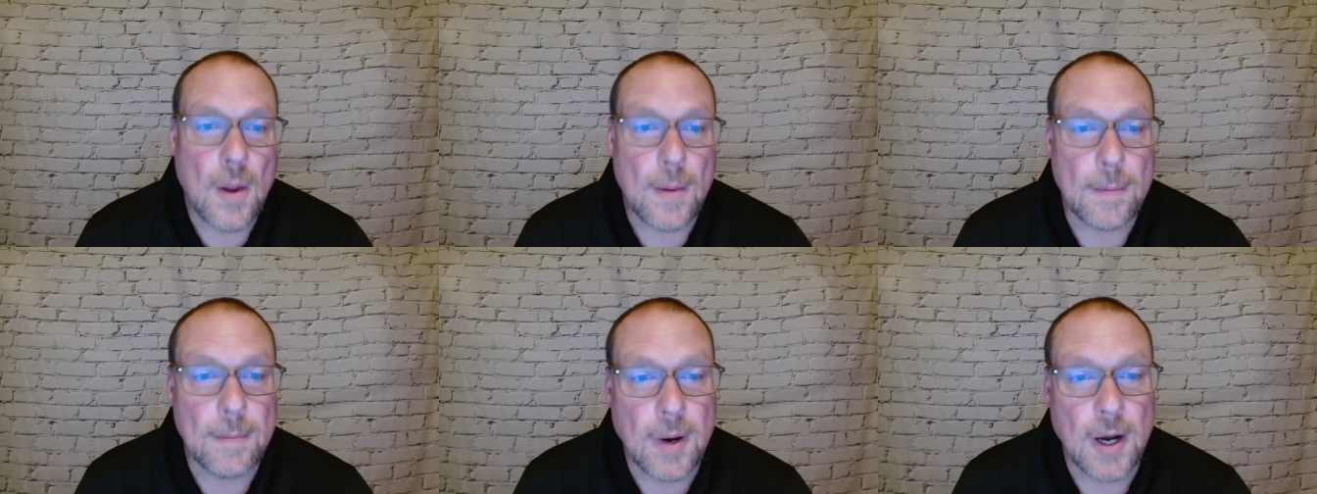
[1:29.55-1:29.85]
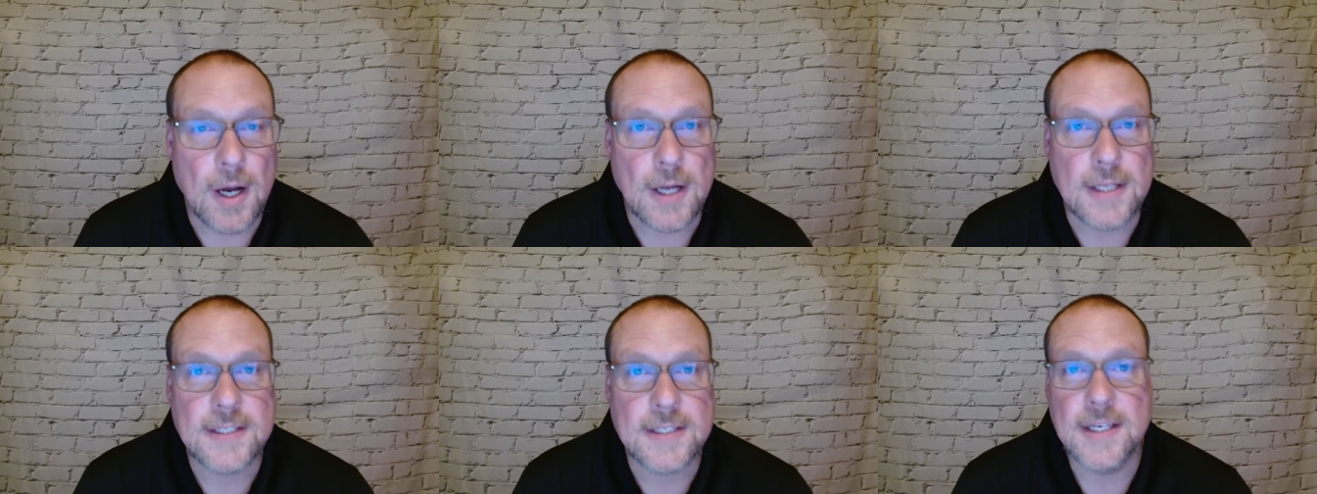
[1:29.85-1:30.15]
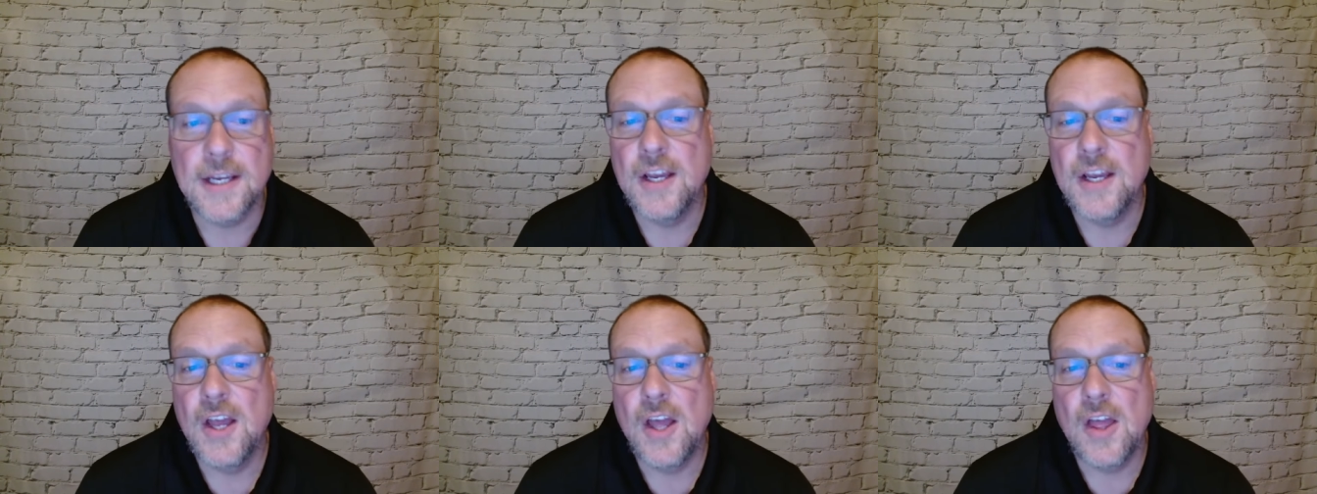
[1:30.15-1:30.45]
But
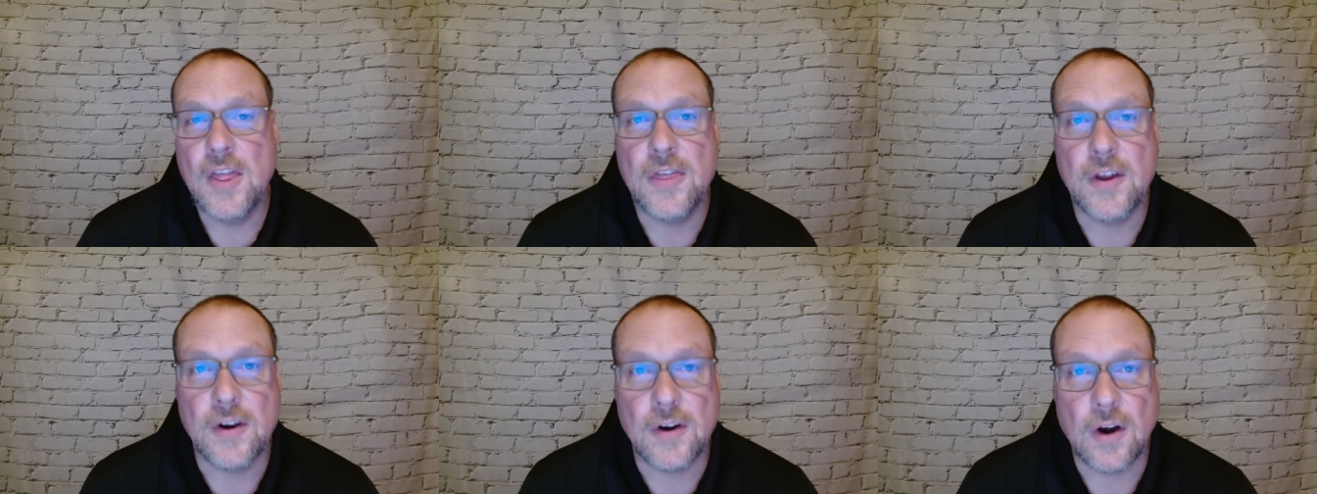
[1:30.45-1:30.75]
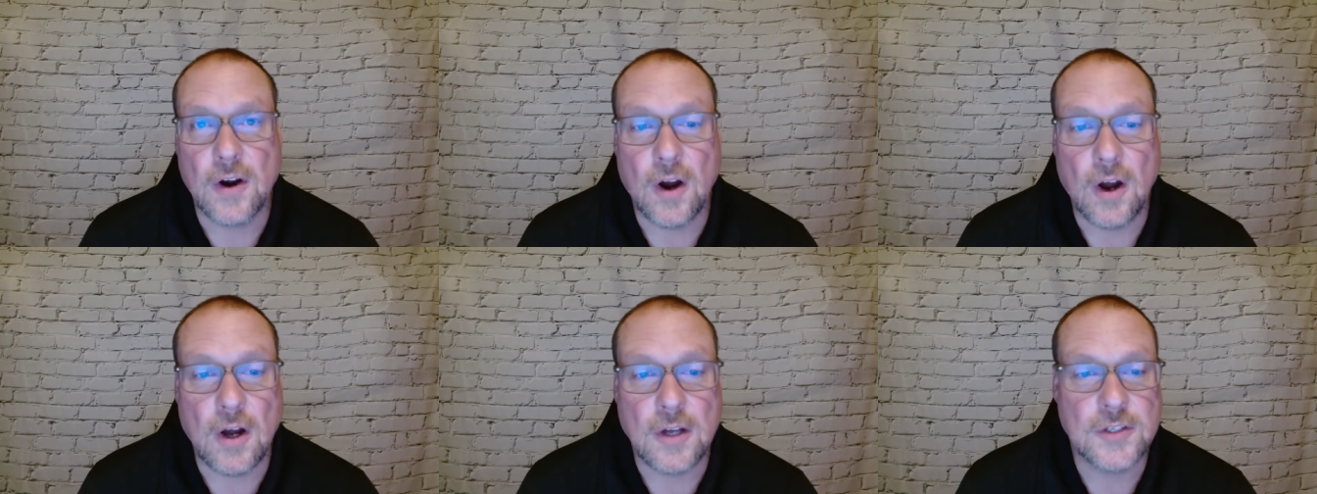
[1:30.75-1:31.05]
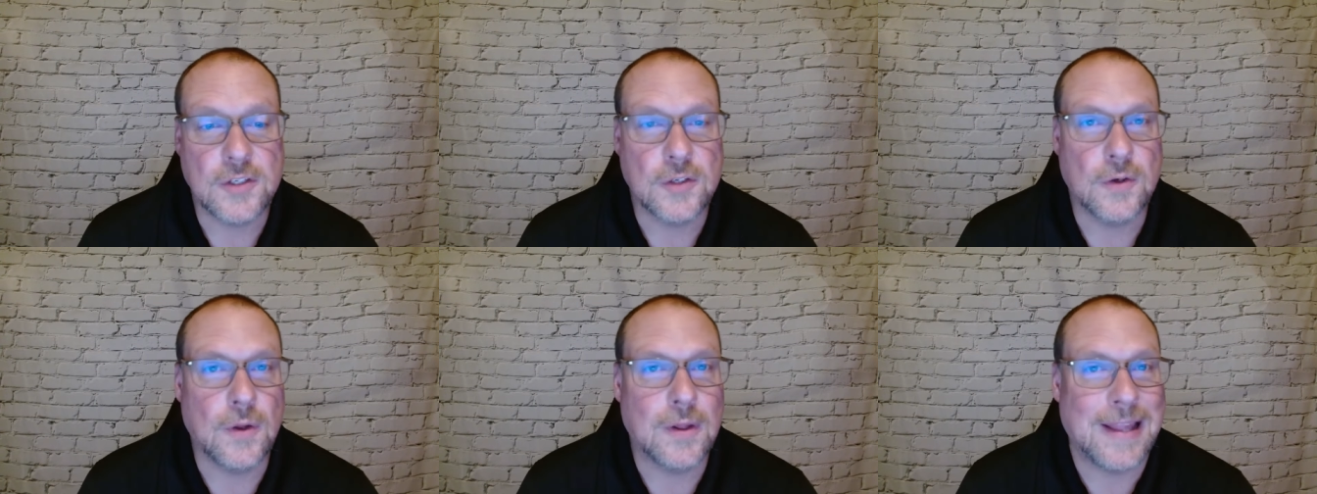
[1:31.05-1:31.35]
there are
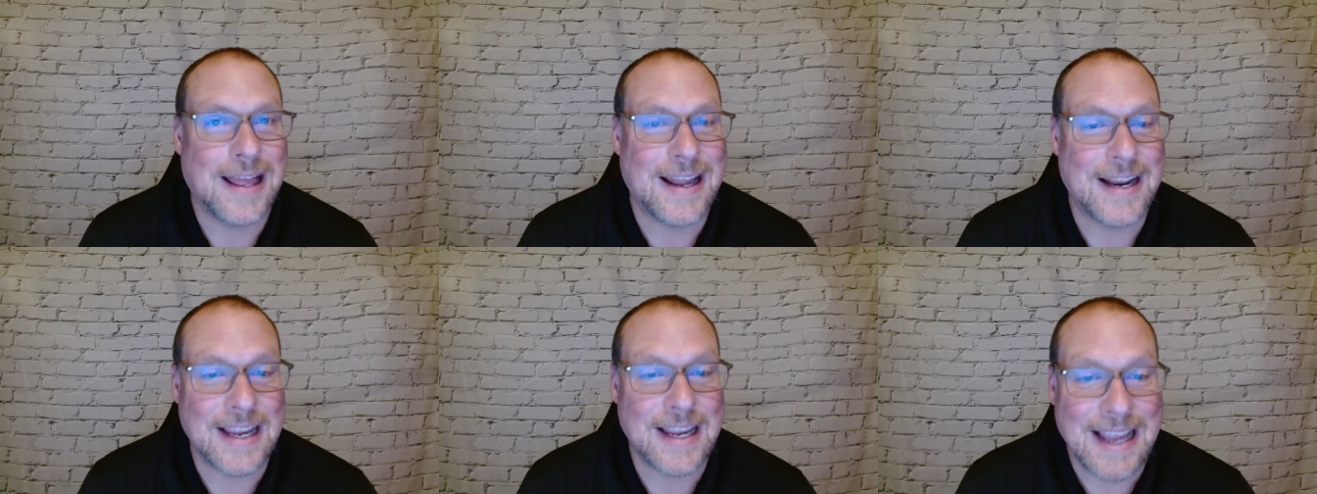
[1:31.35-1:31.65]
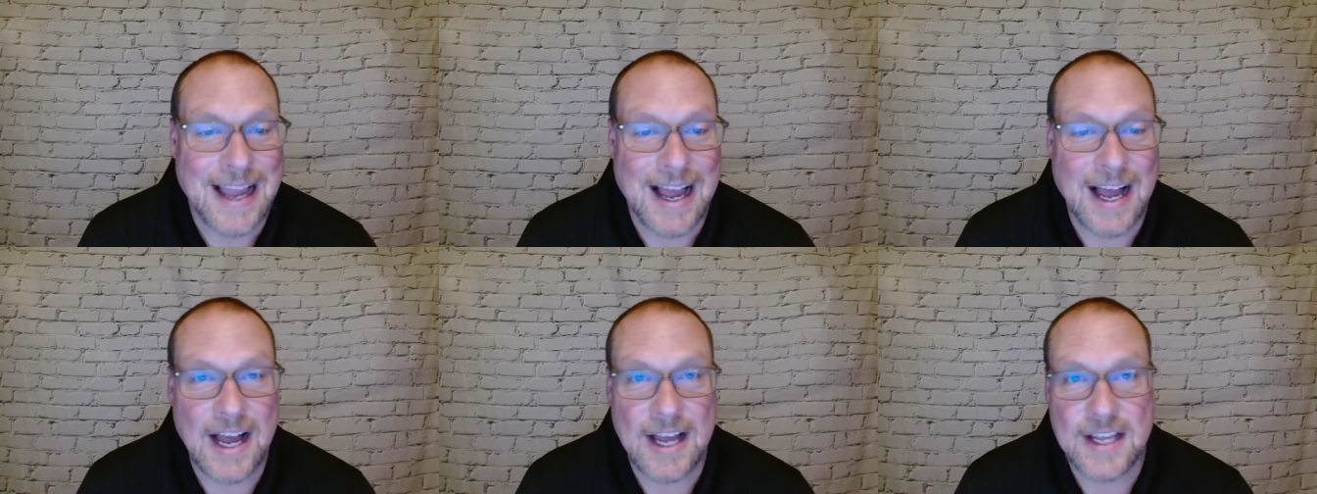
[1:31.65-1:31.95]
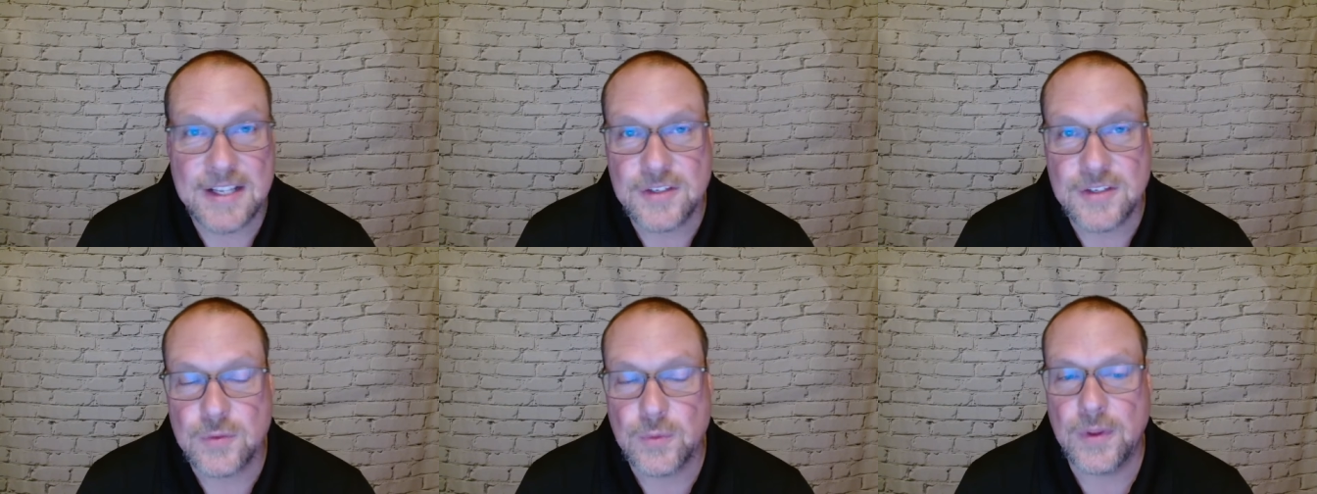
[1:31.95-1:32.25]
also a lot of
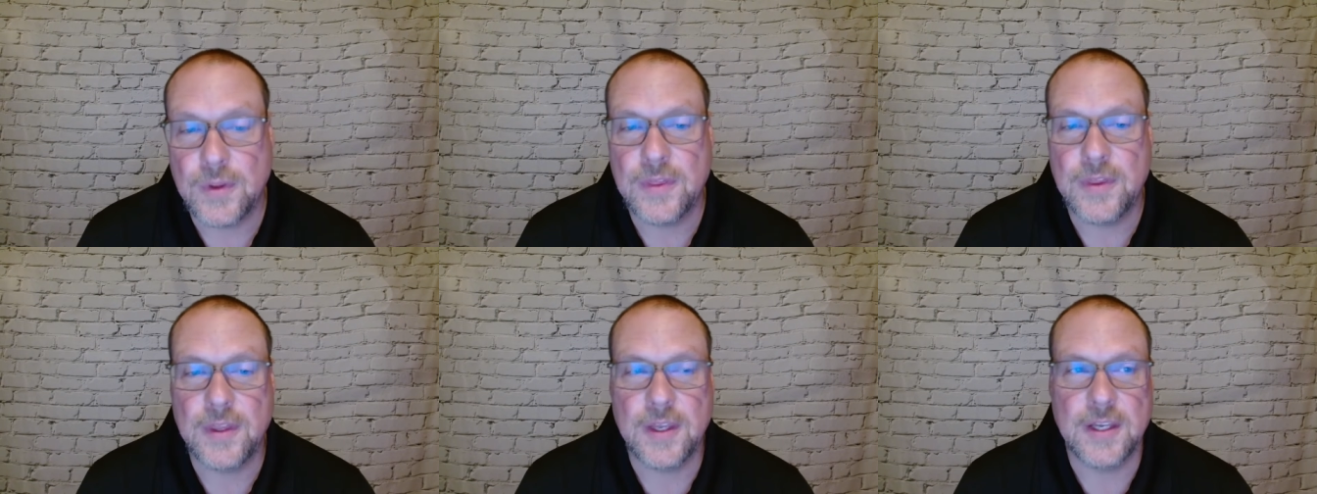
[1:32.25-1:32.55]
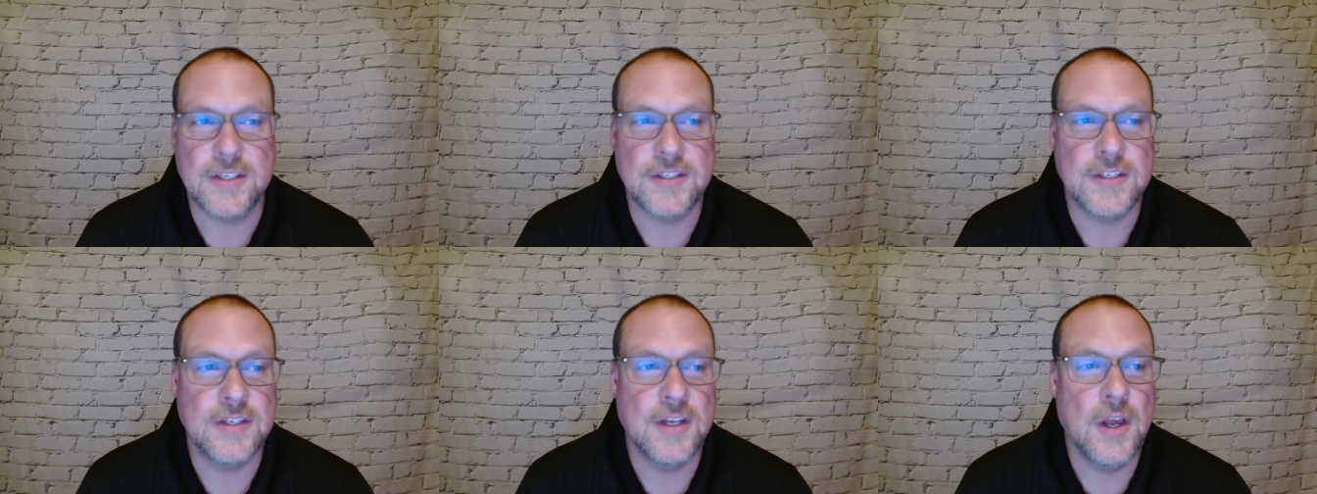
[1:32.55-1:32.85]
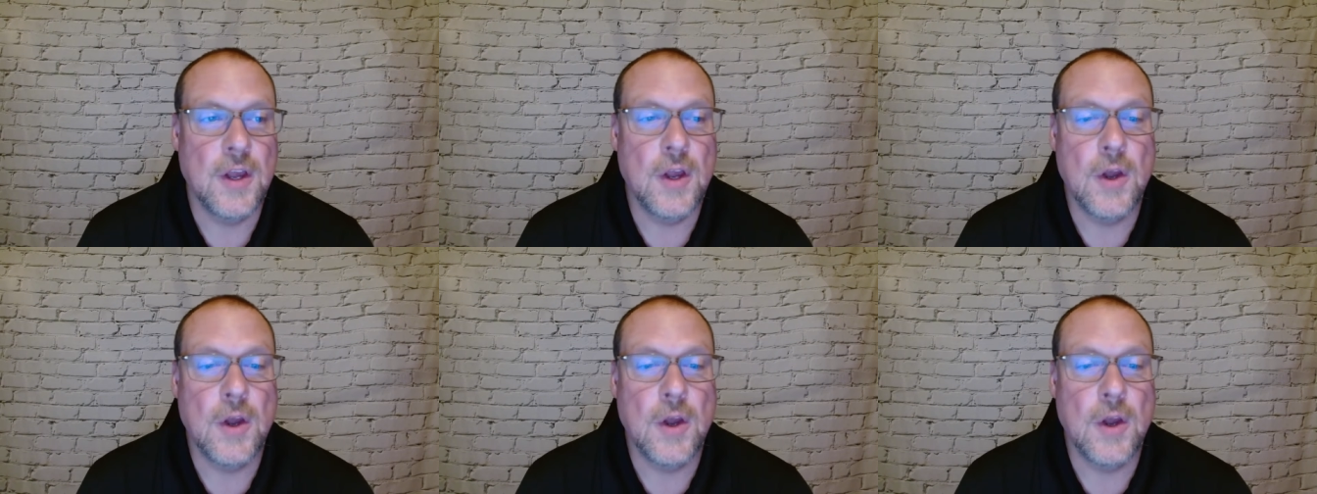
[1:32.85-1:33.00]
cons with this.